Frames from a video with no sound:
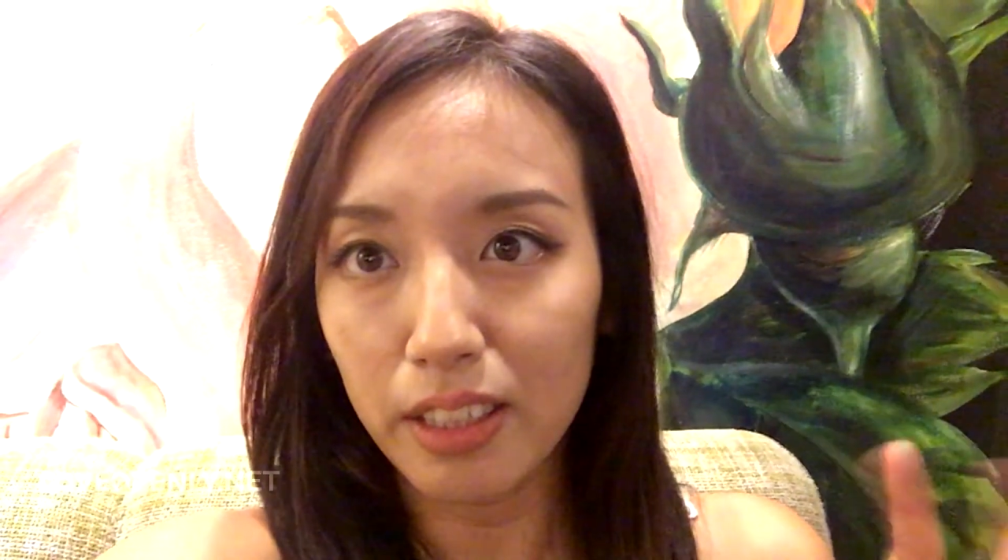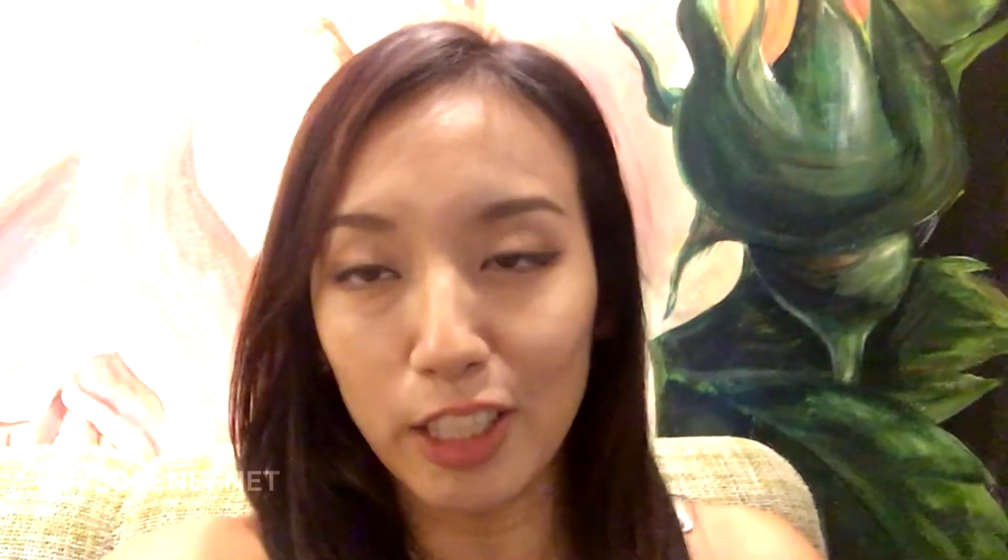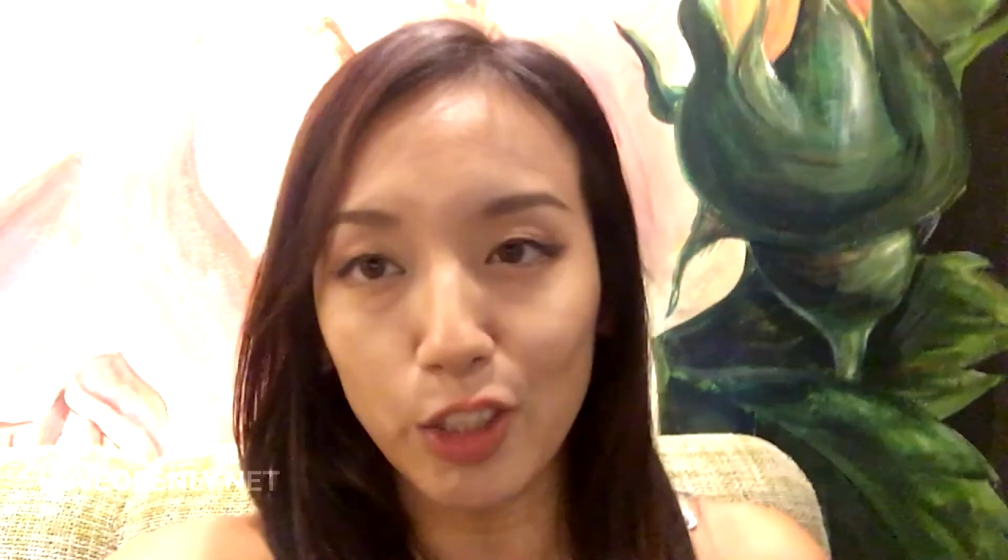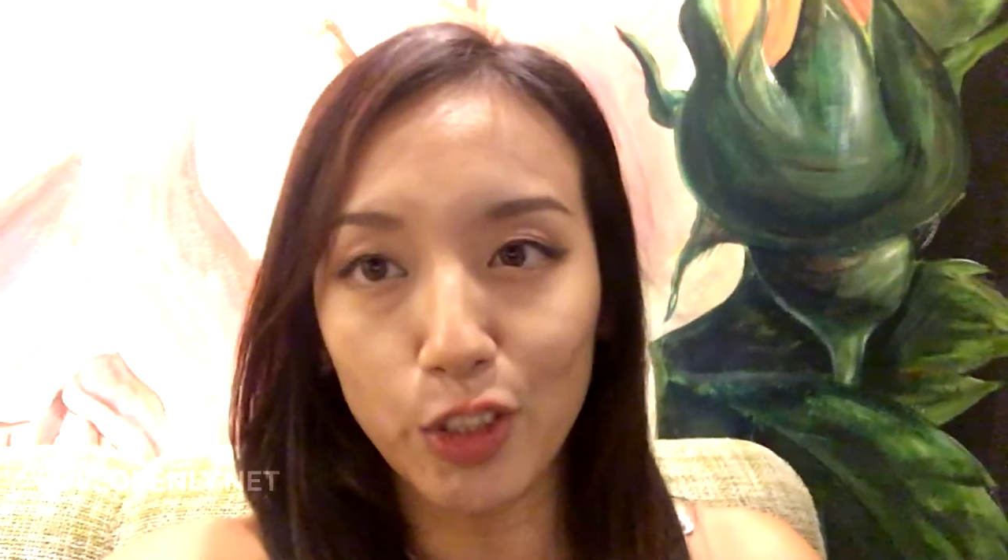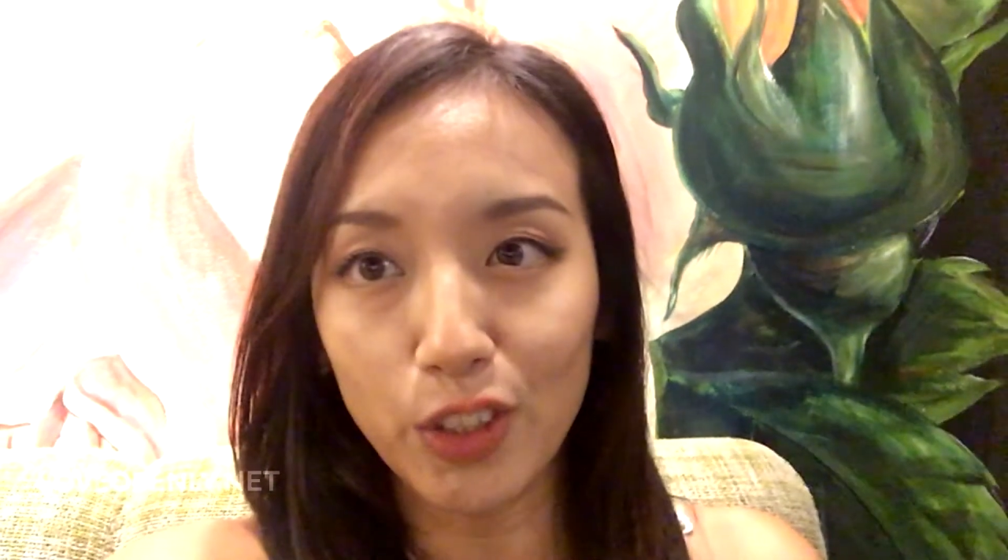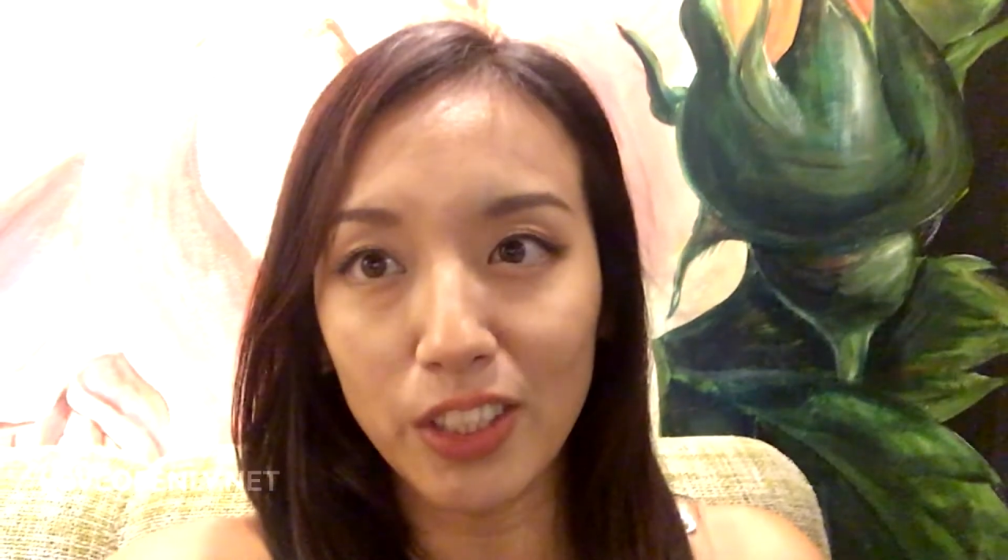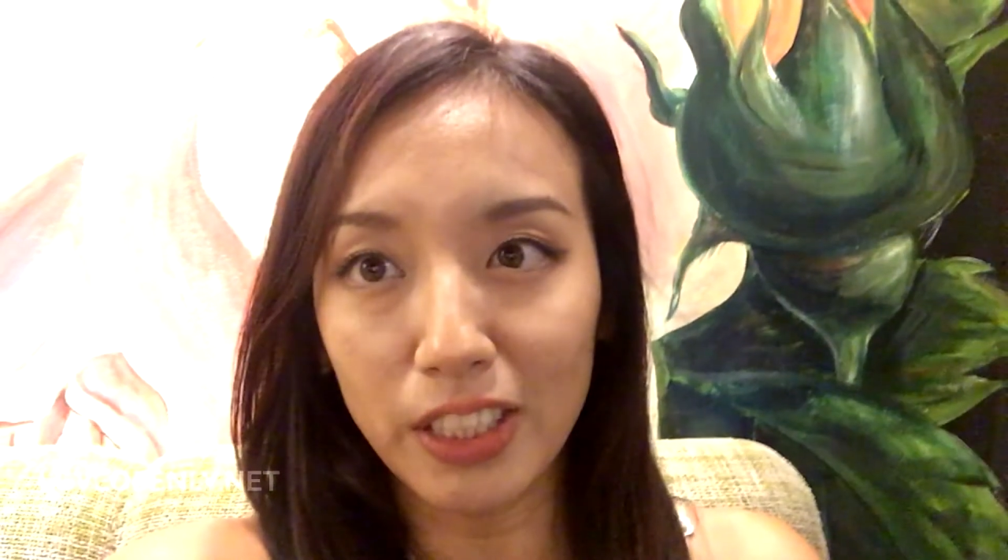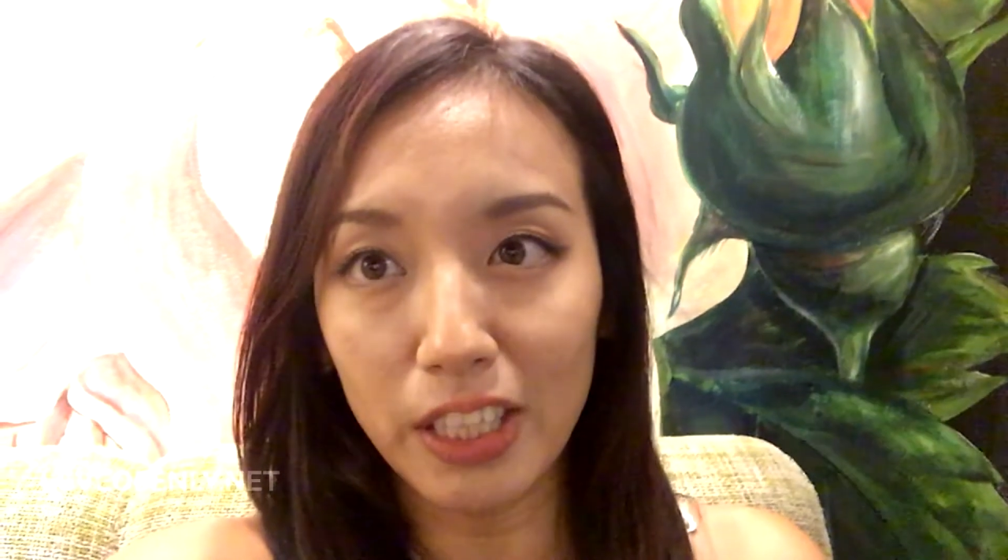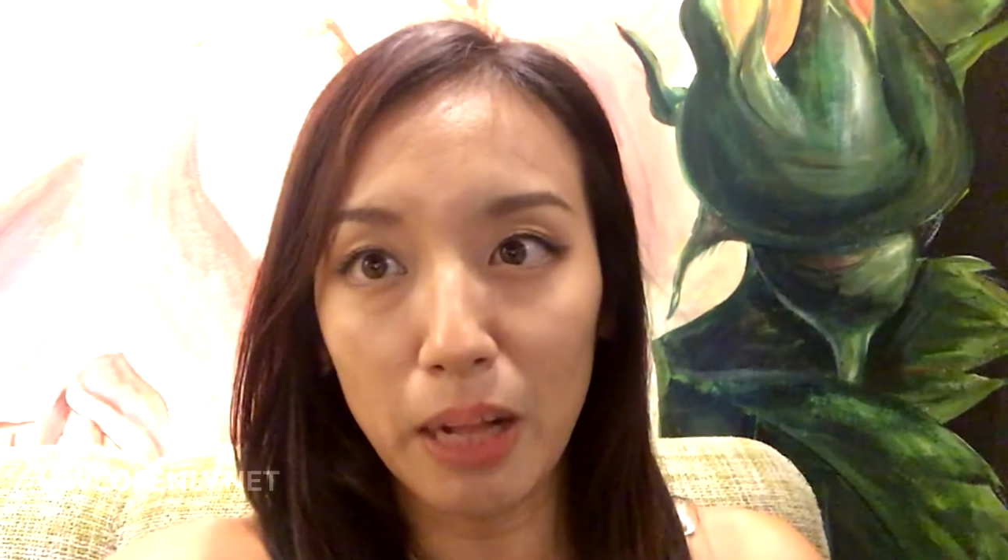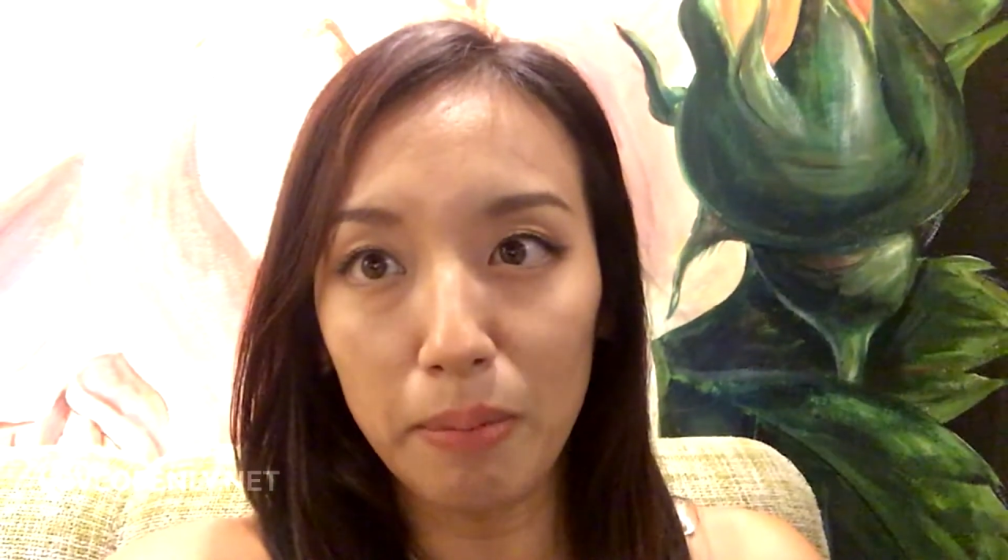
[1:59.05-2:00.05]
I should
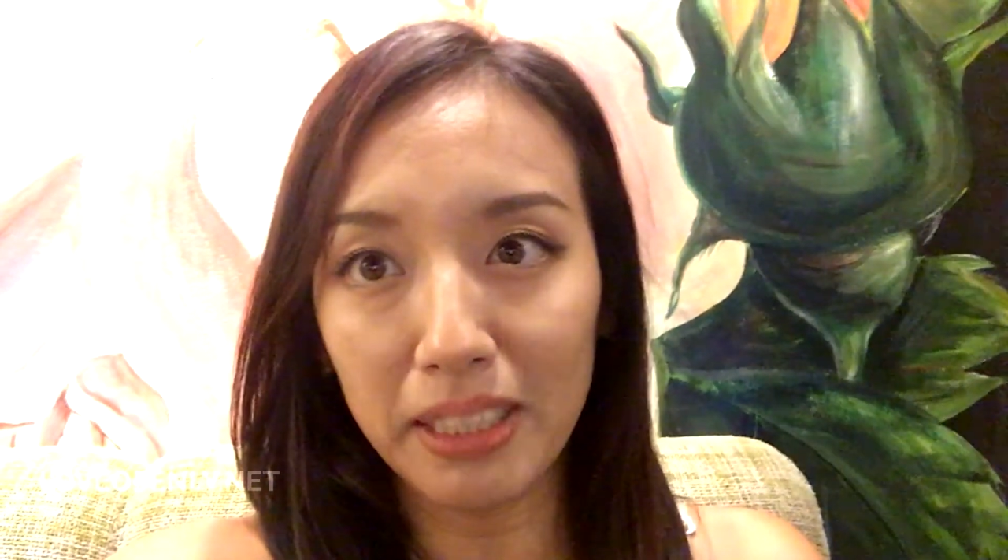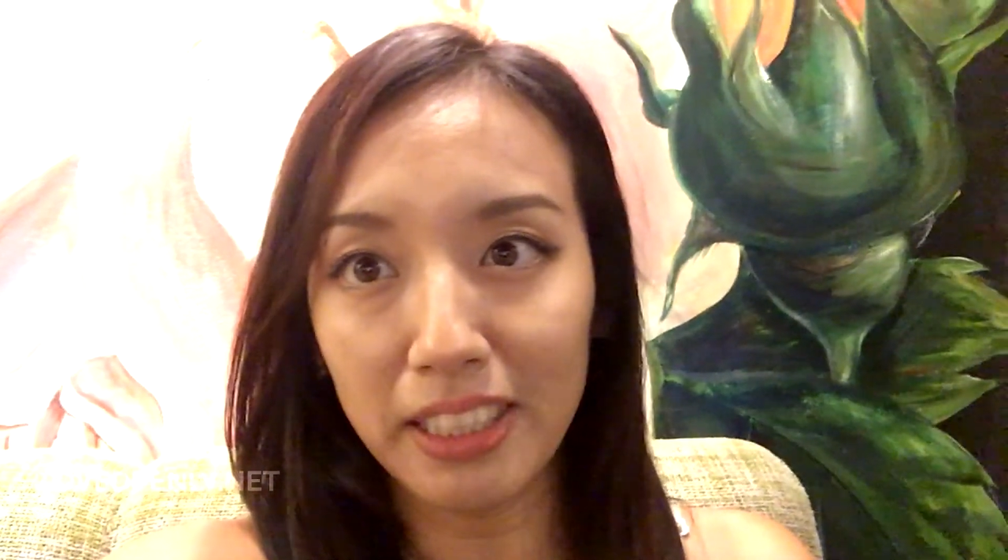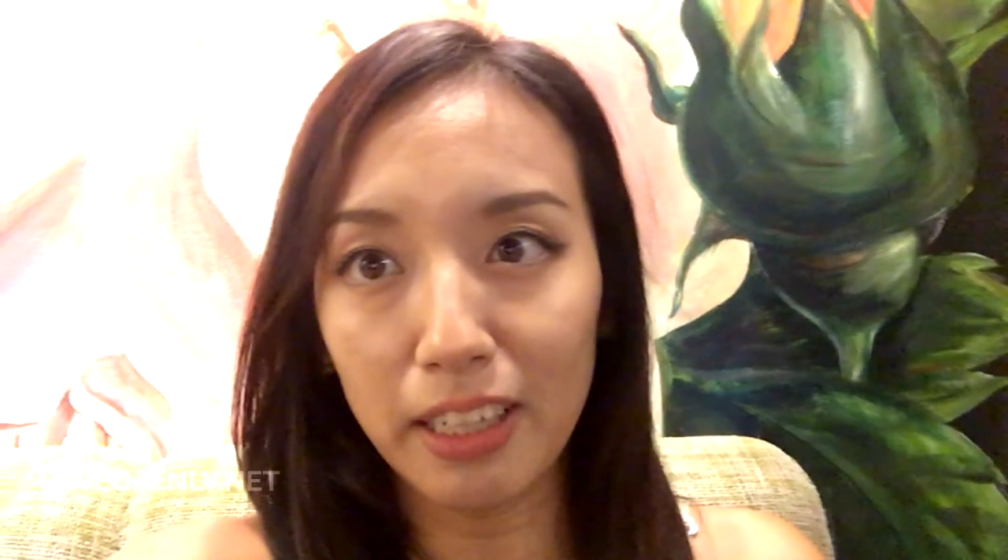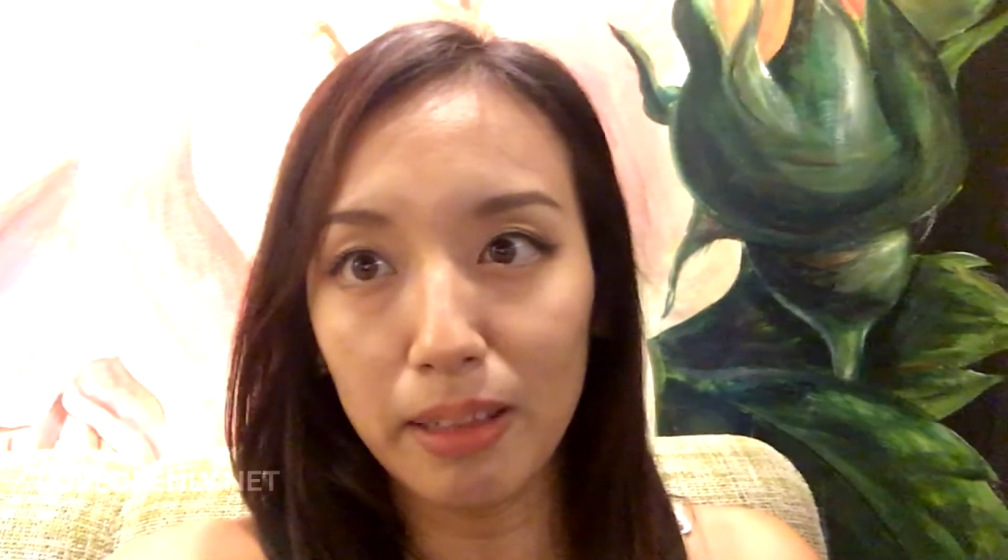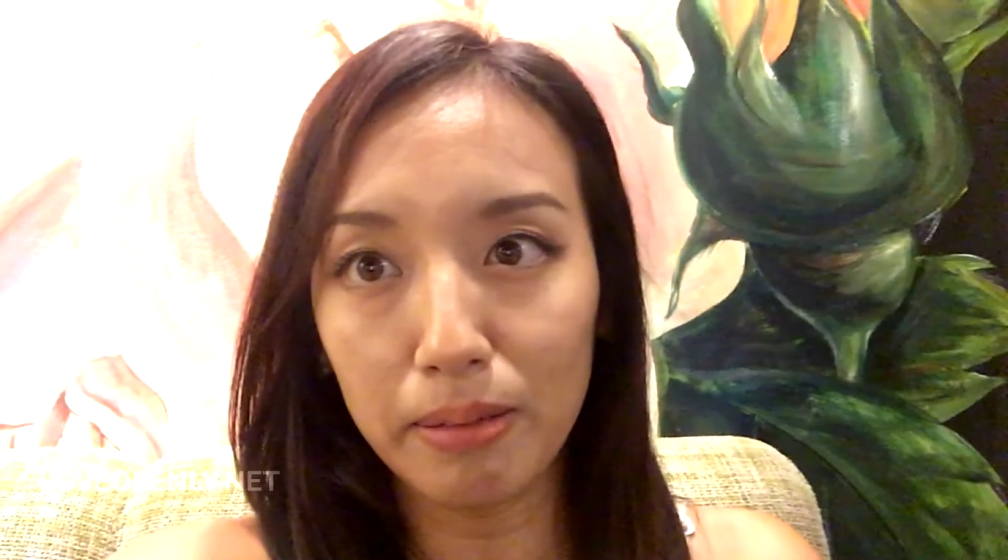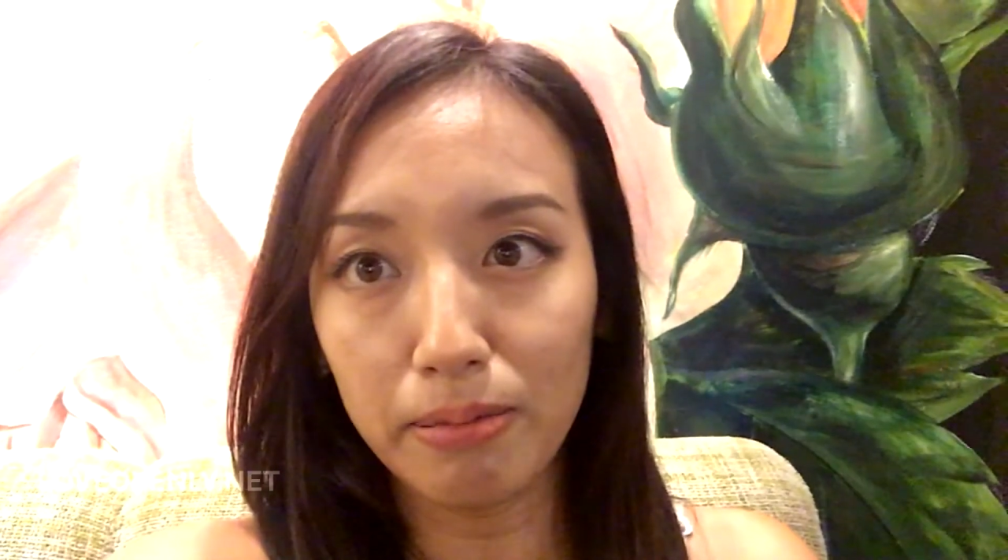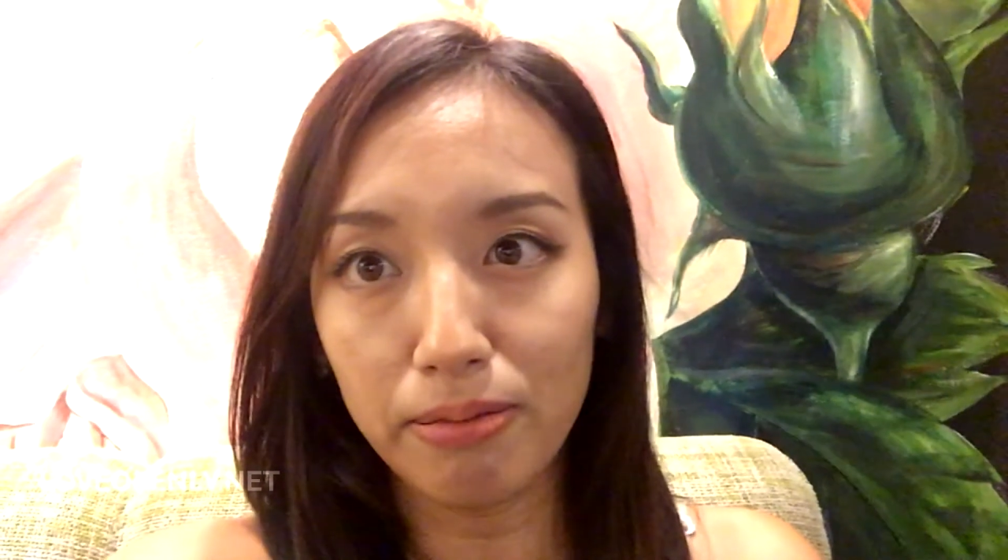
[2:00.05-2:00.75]
tell myself,